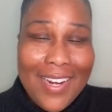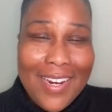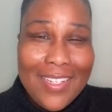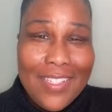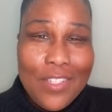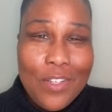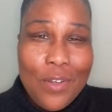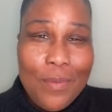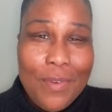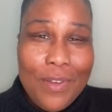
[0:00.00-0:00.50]
And
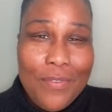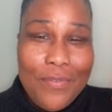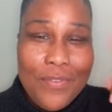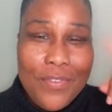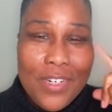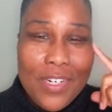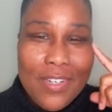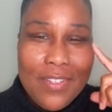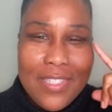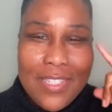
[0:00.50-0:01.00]
I told my
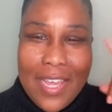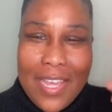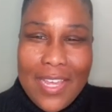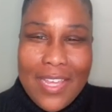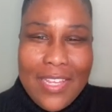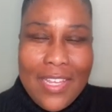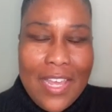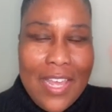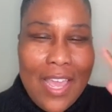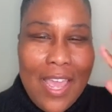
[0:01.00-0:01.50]
friend, I was
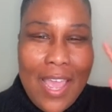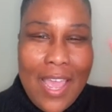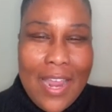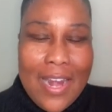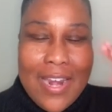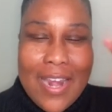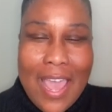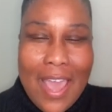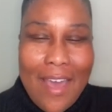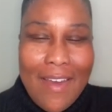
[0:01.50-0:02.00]
like,
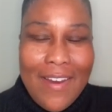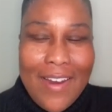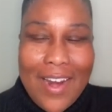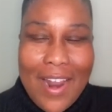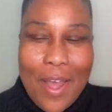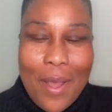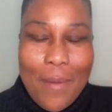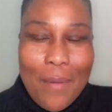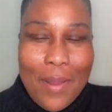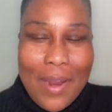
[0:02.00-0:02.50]
now
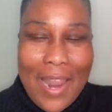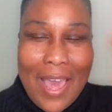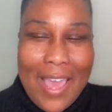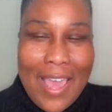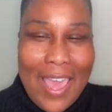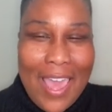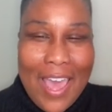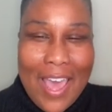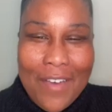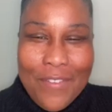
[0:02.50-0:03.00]
that I
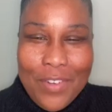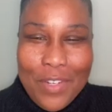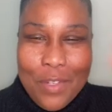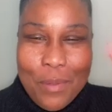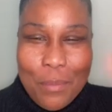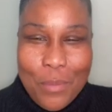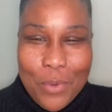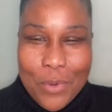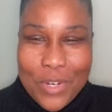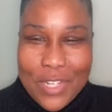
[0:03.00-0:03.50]
like have a
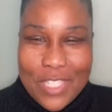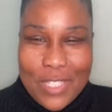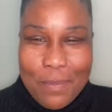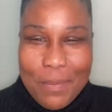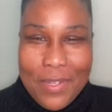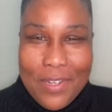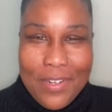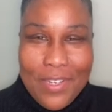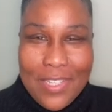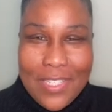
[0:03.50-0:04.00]
little more
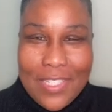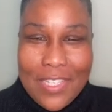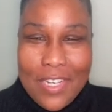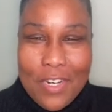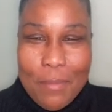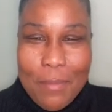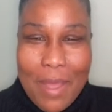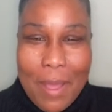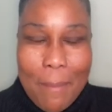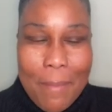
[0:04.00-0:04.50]
experience
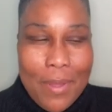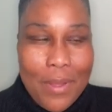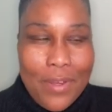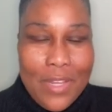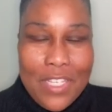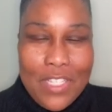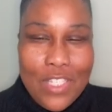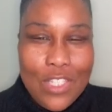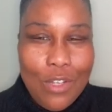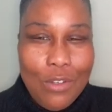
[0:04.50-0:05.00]
under my
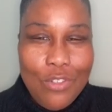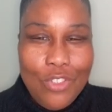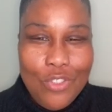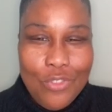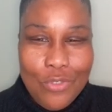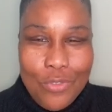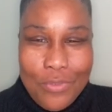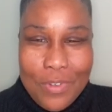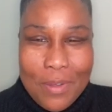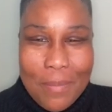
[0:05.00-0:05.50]
belt, it's so
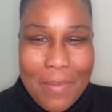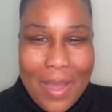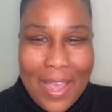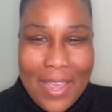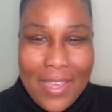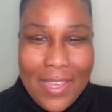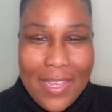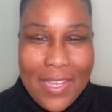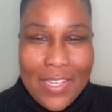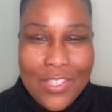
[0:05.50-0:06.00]
true what
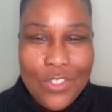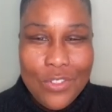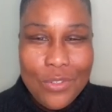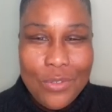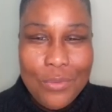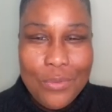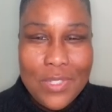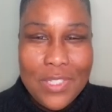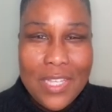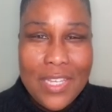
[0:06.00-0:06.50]
Maya
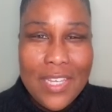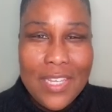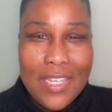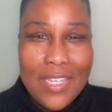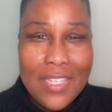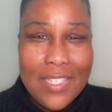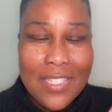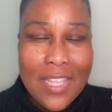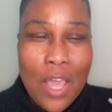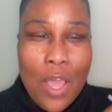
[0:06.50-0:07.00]
Angelou
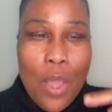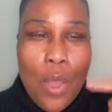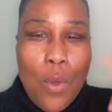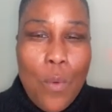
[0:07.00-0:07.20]
says.